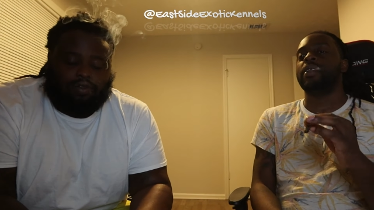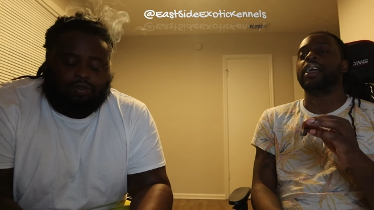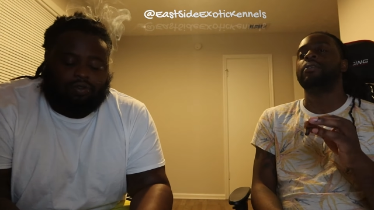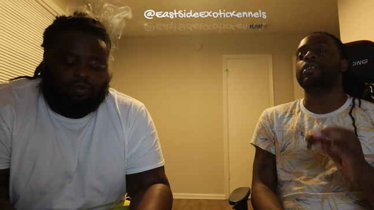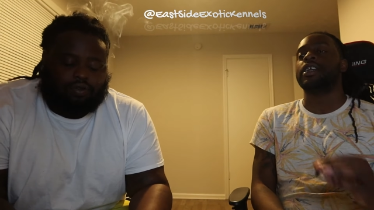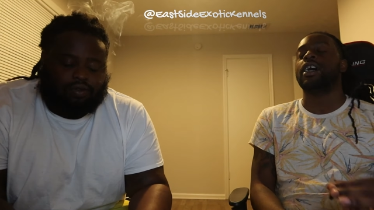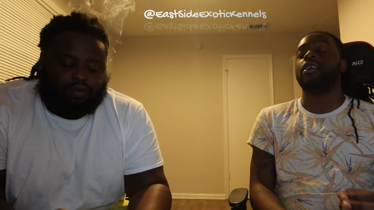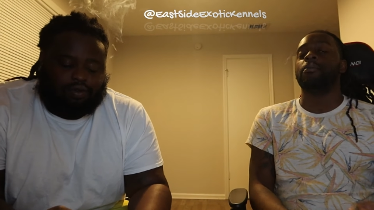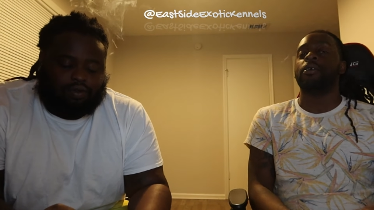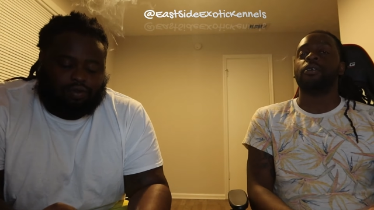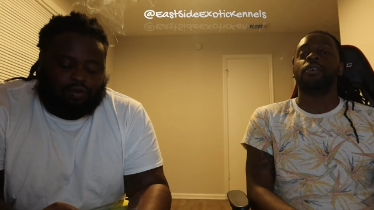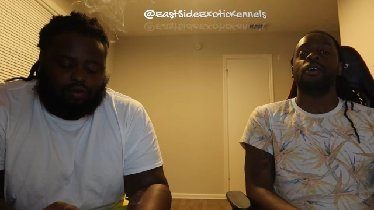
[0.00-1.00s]
Speaker 1: playing with y'all,
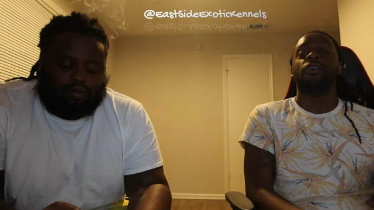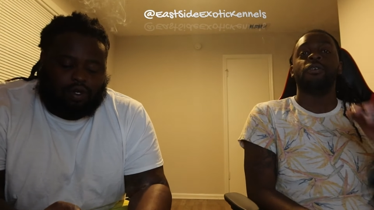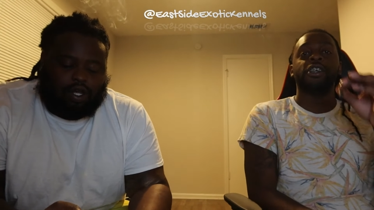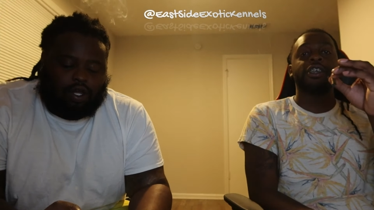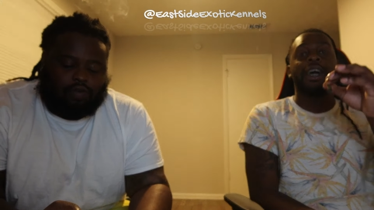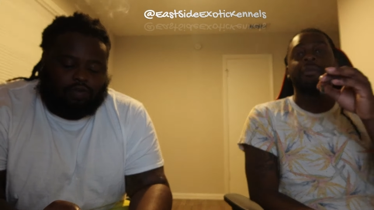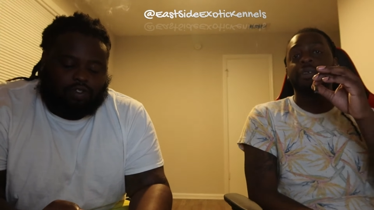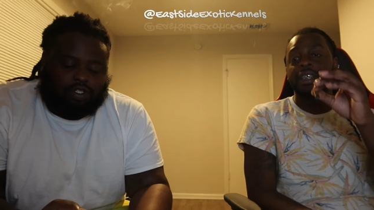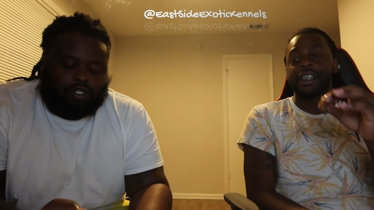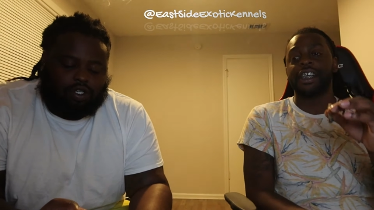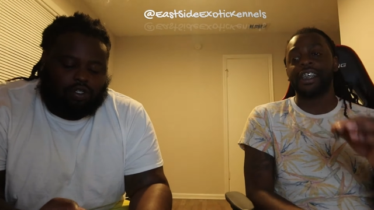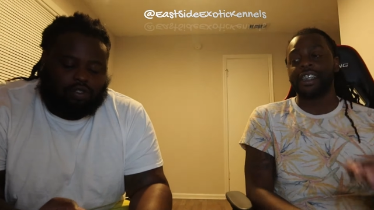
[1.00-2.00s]
bro. We right. dropping
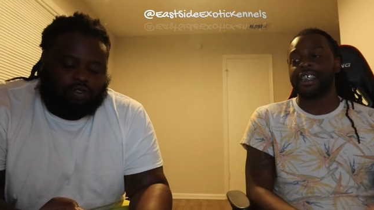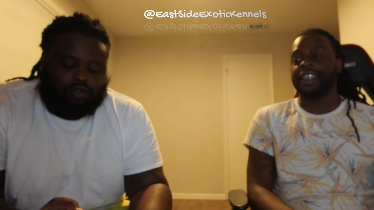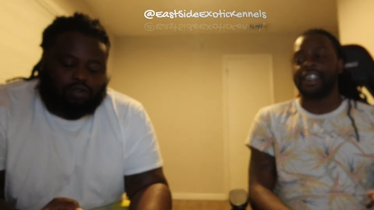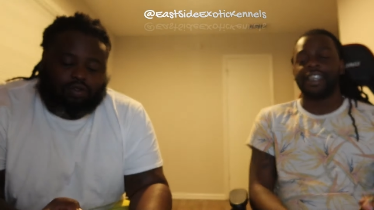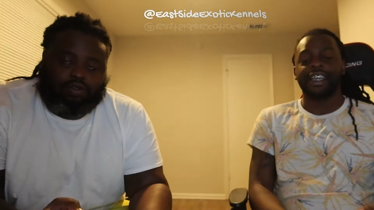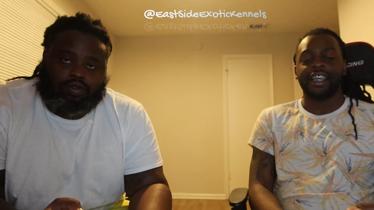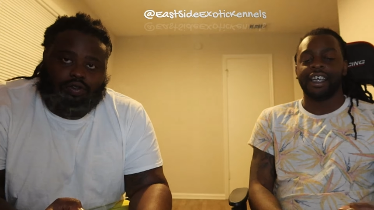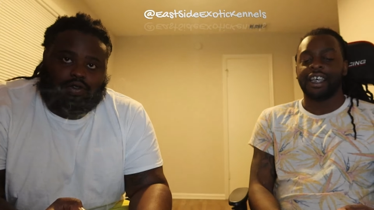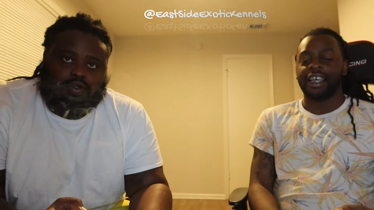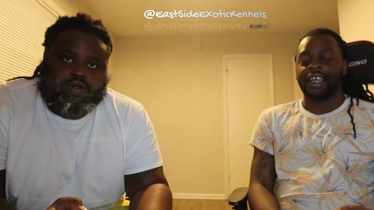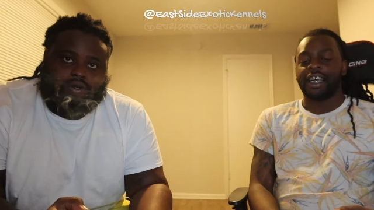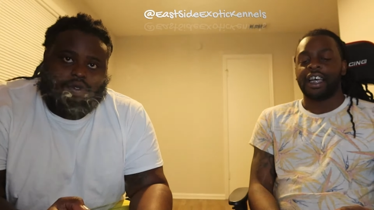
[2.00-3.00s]
this content.
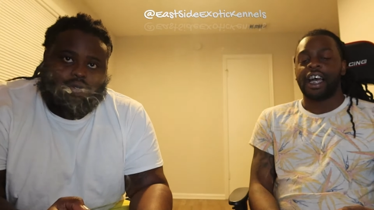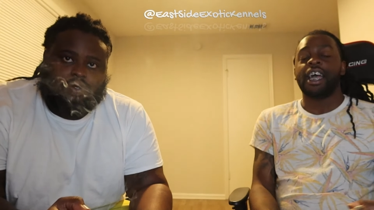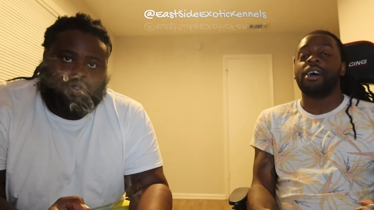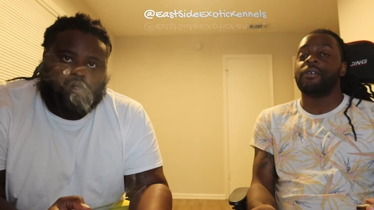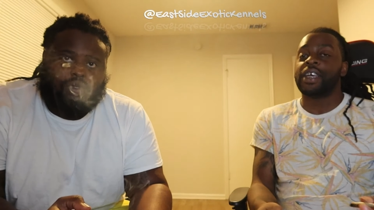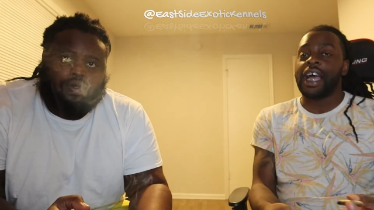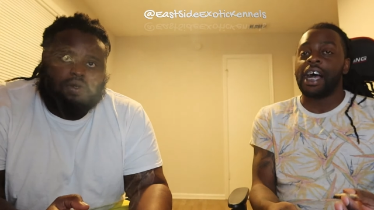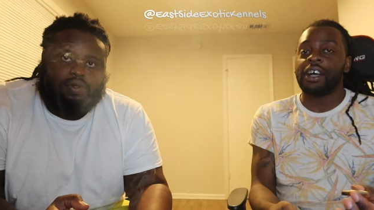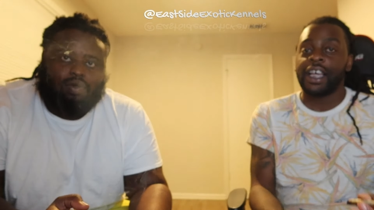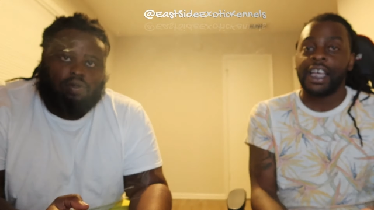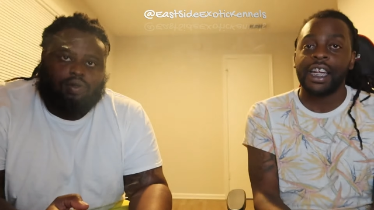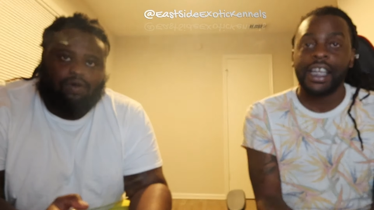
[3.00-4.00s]
However
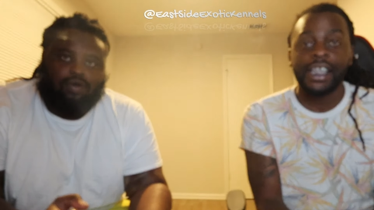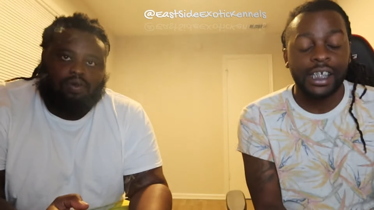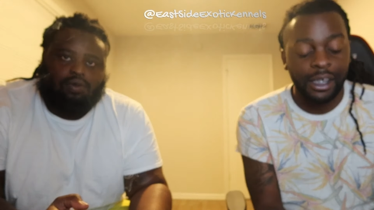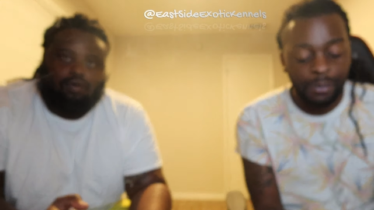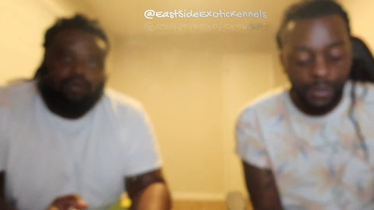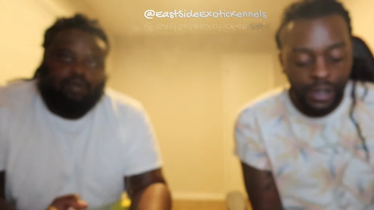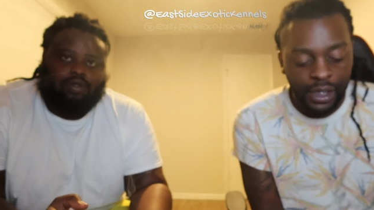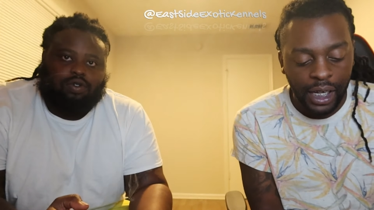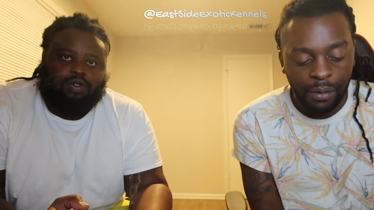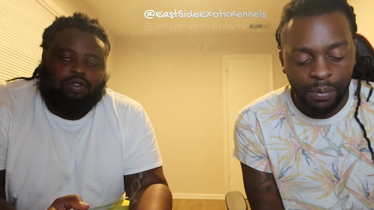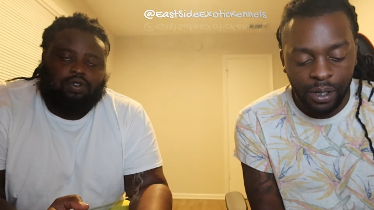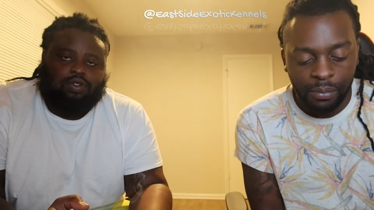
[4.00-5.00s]
y'all get it, it's coming.
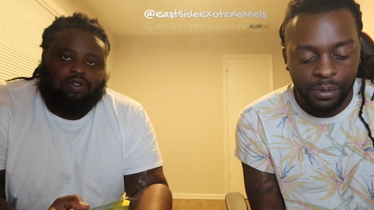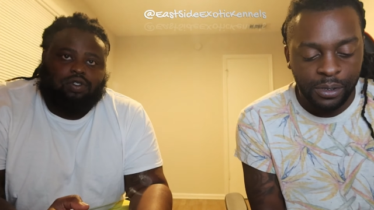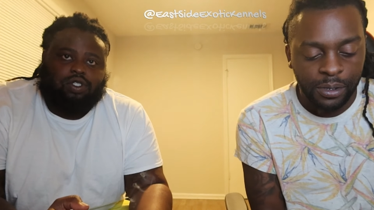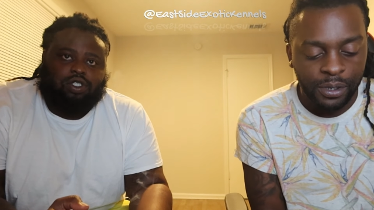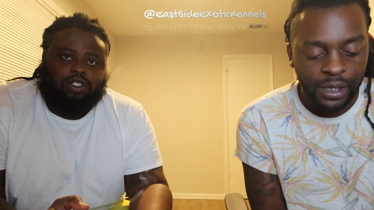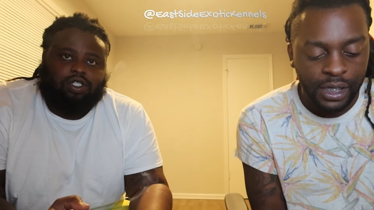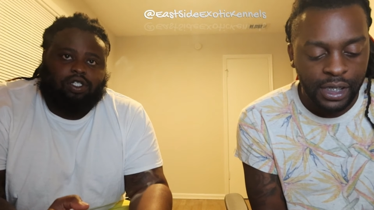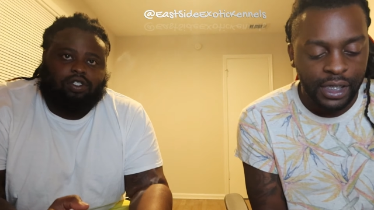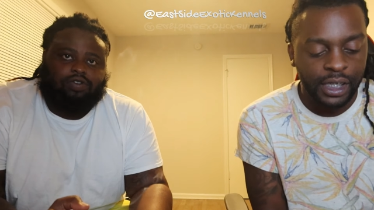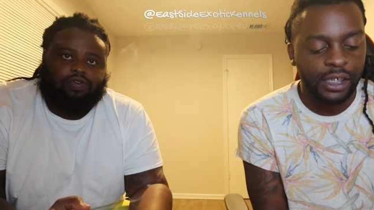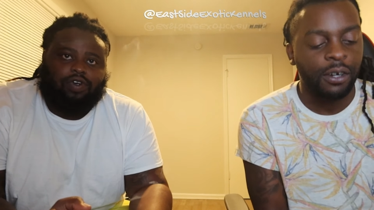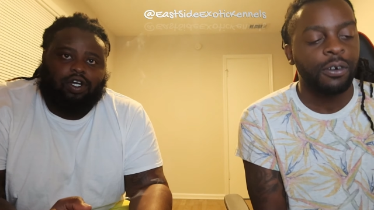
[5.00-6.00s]
I promise you.
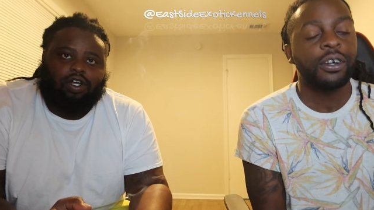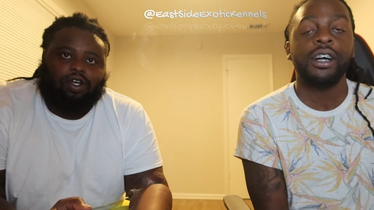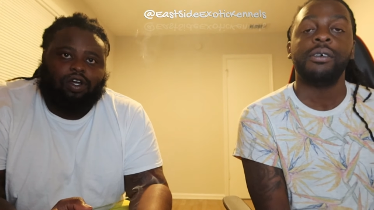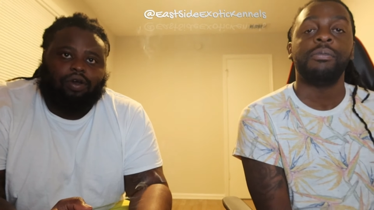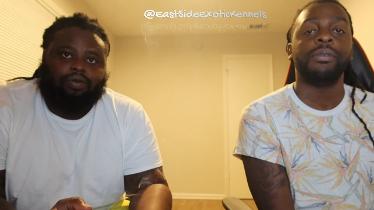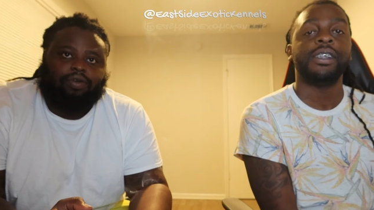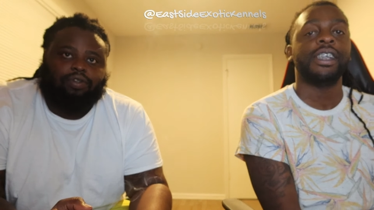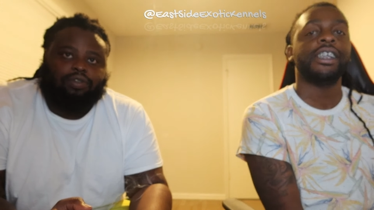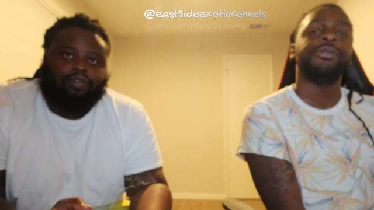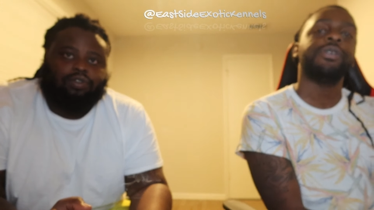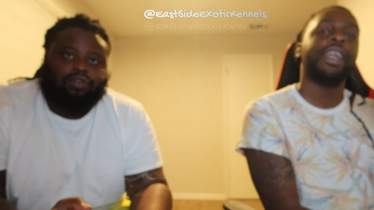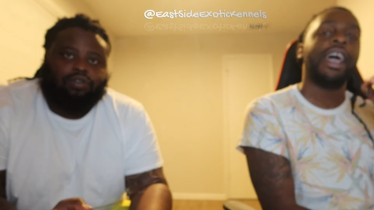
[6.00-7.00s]
It's gonna come.
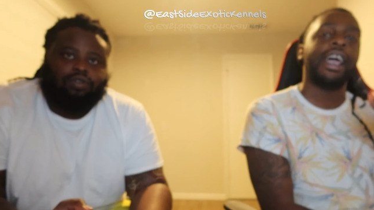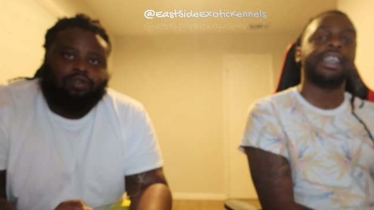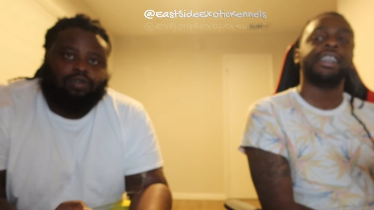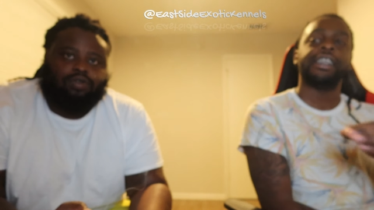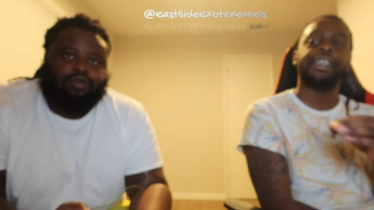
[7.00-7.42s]
Just relax.